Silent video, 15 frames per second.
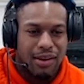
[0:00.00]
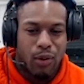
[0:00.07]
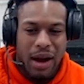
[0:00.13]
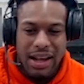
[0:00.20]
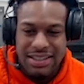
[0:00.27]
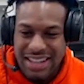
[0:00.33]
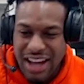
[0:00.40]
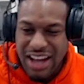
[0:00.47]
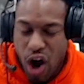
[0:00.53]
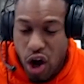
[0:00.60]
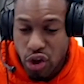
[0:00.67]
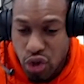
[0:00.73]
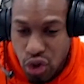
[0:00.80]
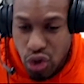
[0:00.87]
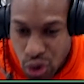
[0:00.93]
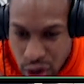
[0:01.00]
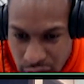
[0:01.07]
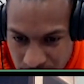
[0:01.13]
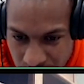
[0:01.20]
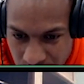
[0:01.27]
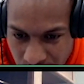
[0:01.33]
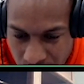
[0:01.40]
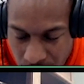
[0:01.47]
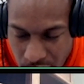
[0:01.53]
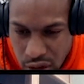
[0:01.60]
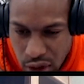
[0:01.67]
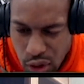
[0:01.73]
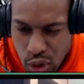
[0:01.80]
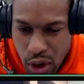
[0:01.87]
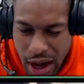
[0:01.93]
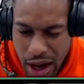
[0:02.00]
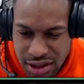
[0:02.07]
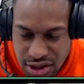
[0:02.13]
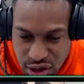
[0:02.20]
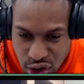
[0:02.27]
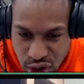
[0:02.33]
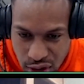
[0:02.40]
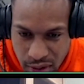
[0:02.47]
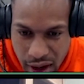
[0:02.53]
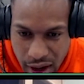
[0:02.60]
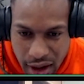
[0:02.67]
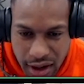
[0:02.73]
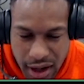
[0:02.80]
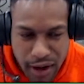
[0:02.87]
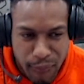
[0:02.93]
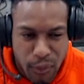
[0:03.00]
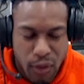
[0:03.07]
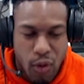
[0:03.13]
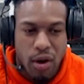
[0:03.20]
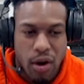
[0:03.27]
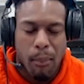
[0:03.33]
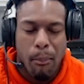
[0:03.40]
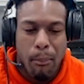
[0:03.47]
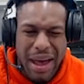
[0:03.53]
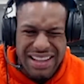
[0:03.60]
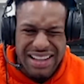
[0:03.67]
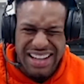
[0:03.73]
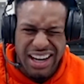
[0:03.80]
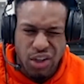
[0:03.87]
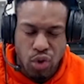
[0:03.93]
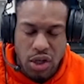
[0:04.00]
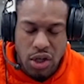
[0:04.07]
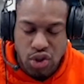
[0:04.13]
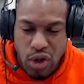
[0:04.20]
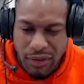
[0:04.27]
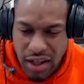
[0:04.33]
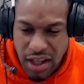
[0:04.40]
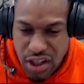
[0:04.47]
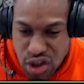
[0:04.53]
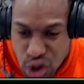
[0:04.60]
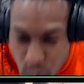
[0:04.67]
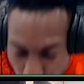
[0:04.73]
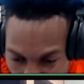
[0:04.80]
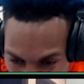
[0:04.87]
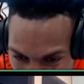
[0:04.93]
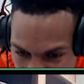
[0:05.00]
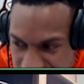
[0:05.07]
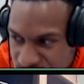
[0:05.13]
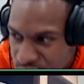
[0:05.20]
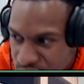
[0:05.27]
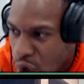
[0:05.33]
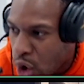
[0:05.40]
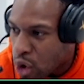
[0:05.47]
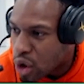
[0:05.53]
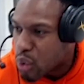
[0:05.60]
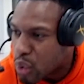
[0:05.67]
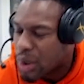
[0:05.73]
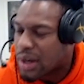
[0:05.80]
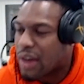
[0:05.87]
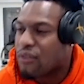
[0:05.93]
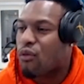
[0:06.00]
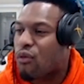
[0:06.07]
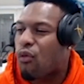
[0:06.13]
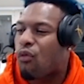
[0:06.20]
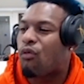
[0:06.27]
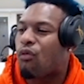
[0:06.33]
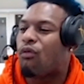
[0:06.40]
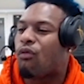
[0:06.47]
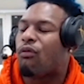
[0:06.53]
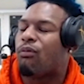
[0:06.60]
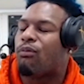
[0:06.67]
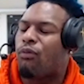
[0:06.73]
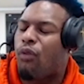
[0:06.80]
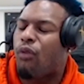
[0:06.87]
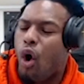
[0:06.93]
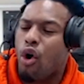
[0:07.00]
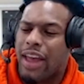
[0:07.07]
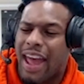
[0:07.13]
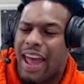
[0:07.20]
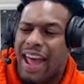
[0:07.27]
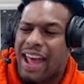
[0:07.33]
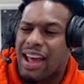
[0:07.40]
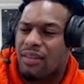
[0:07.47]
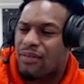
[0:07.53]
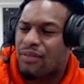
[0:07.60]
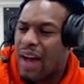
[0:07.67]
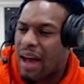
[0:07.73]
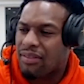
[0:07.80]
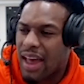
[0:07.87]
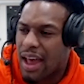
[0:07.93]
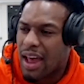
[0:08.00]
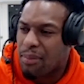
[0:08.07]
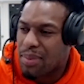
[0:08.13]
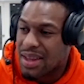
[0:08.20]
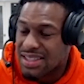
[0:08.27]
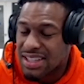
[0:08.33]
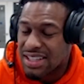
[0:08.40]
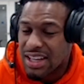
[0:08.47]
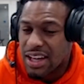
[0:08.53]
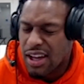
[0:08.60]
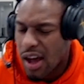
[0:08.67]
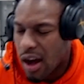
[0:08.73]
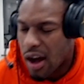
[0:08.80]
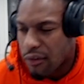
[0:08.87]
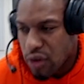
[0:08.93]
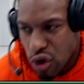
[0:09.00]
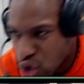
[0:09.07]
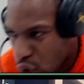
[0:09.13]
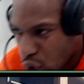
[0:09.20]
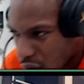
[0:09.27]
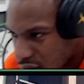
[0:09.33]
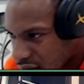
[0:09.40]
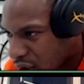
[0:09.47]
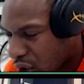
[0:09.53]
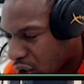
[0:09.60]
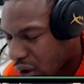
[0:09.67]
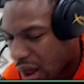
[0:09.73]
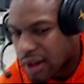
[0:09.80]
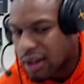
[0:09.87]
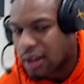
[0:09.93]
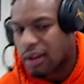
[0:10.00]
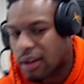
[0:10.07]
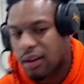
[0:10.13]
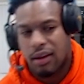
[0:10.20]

when I say on three, you guys turn around, and we're going best out of three. So you have to get 2 wins in order to win a 4K, 5K PC of your choice, of your liking.